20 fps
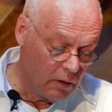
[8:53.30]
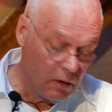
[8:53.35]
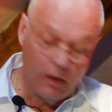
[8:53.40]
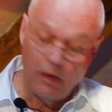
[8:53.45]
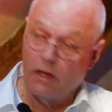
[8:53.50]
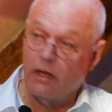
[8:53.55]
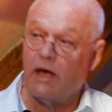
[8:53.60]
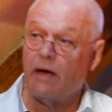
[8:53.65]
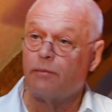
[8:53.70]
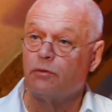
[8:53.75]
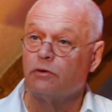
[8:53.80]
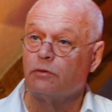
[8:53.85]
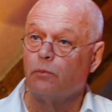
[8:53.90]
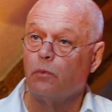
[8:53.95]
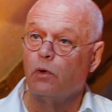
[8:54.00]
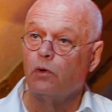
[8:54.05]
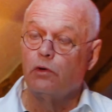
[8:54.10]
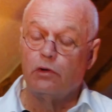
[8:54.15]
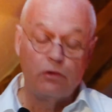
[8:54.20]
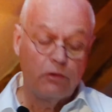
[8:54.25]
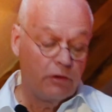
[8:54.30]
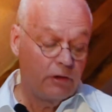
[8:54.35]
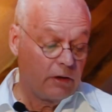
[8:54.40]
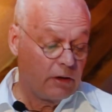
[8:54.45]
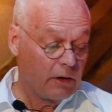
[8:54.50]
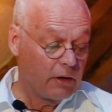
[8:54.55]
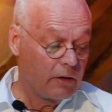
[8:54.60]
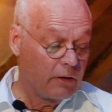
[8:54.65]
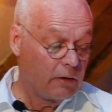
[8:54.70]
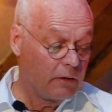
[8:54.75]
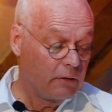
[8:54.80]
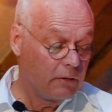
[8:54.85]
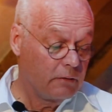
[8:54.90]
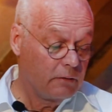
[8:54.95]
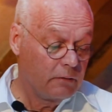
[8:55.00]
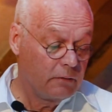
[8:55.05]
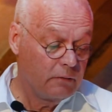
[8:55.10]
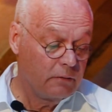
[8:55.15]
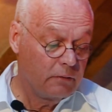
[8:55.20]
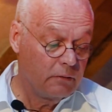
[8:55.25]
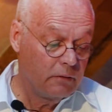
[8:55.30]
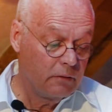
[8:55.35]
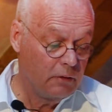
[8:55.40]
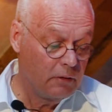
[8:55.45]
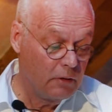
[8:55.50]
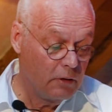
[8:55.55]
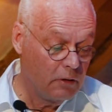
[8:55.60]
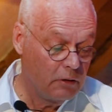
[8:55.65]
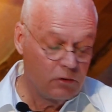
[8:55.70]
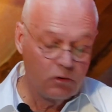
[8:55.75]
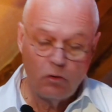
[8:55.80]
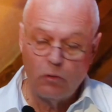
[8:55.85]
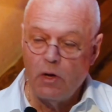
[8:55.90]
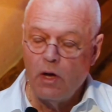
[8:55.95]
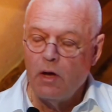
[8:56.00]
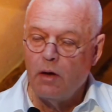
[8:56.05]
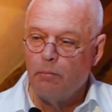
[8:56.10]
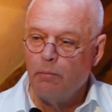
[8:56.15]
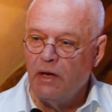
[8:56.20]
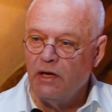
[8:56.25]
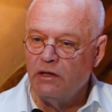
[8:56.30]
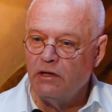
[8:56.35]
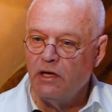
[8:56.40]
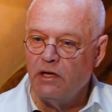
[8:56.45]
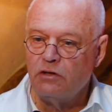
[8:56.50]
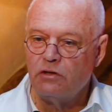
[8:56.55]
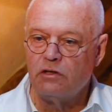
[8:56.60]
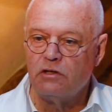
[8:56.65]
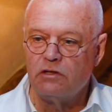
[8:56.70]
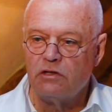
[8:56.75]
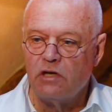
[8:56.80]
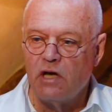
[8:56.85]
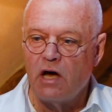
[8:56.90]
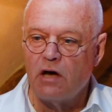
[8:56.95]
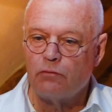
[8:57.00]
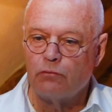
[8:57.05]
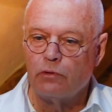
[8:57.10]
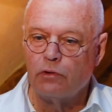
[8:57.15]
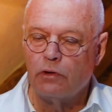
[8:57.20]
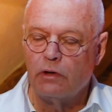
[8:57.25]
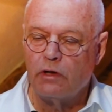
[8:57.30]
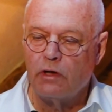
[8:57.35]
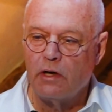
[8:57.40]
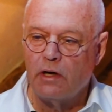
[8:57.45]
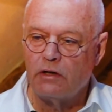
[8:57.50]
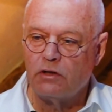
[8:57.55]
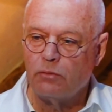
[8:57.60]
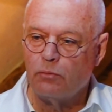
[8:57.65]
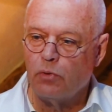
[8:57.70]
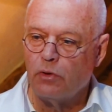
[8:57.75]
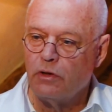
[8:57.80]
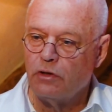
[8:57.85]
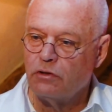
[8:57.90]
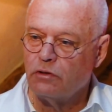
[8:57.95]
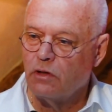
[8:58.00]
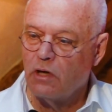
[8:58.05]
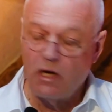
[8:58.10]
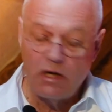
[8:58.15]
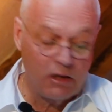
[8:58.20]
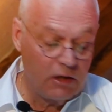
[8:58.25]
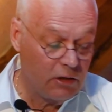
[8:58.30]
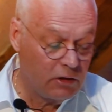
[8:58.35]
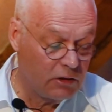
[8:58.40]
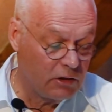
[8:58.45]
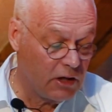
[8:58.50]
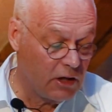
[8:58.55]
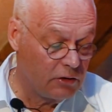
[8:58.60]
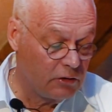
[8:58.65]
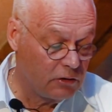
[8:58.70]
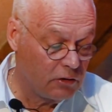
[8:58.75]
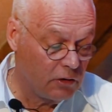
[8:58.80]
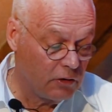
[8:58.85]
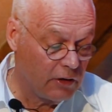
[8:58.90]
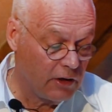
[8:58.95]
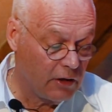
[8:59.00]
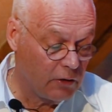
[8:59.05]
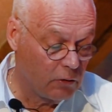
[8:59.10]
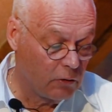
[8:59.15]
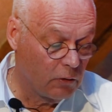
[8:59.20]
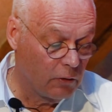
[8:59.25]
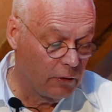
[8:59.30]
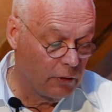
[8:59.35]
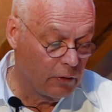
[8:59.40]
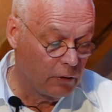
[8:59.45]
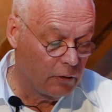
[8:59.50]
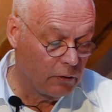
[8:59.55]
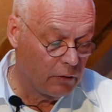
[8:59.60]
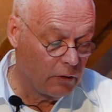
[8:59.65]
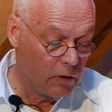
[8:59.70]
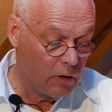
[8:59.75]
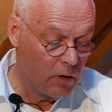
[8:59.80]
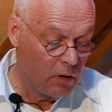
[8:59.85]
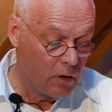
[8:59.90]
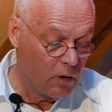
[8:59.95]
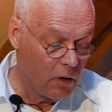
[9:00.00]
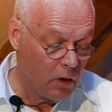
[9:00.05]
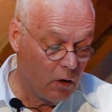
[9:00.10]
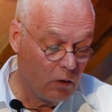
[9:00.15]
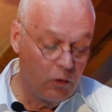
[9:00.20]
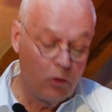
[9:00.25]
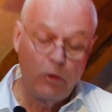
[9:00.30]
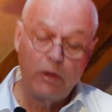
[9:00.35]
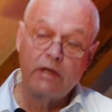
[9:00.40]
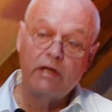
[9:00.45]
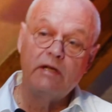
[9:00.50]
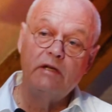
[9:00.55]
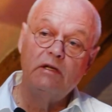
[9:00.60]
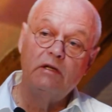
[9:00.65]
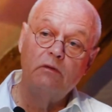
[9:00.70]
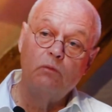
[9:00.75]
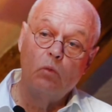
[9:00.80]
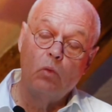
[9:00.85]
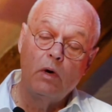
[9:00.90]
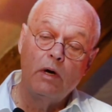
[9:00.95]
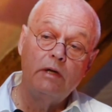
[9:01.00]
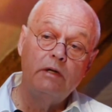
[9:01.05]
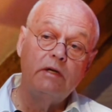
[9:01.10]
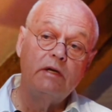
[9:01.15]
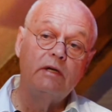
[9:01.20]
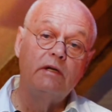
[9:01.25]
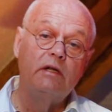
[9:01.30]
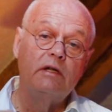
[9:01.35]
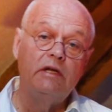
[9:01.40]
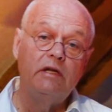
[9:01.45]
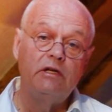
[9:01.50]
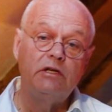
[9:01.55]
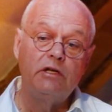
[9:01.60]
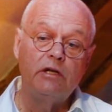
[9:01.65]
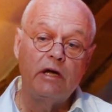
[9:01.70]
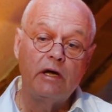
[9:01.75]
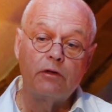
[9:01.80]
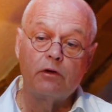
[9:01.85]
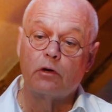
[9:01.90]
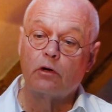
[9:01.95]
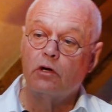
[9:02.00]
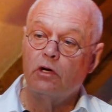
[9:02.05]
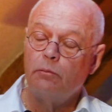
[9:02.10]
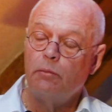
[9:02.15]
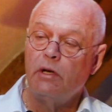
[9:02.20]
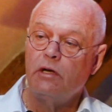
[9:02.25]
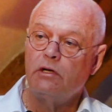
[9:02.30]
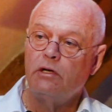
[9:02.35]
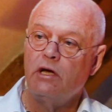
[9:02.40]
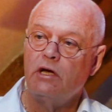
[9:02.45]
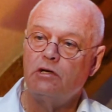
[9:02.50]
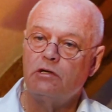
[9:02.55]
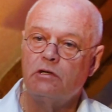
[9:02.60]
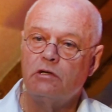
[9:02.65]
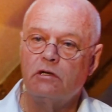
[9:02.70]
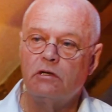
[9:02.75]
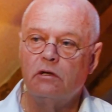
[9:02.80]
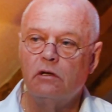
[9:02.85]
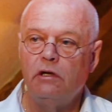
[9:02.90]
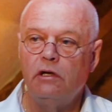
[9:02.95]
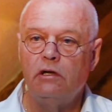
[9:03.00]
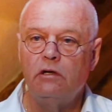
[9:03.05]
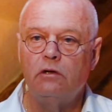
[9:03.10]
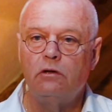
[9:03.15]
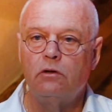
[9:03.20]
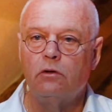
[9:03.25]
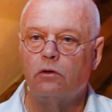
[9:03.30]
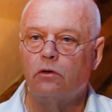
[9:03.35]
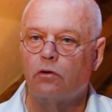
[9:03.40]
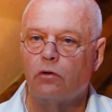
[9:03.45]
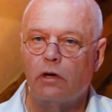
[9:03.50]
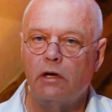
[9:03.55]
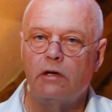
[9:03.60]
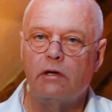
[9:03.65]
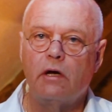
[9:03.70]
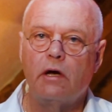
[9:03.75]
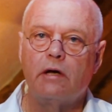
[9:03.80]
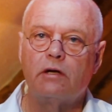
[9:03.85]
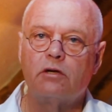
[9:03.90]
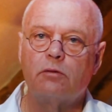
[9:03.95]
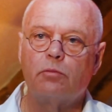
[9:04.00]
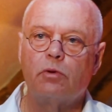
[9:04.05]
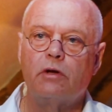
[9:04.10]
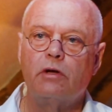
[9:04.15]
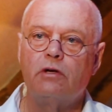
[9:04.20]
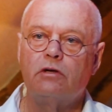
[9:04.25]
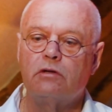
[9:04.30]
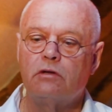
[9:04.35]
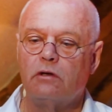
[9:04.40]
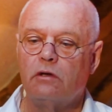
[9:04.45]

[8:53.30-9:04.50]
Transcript: It happens more than you think. So meditation is not really contemplation. Aki touched on that earlier. Although one can lead to the other. Good meditation can lead into a great contemplation,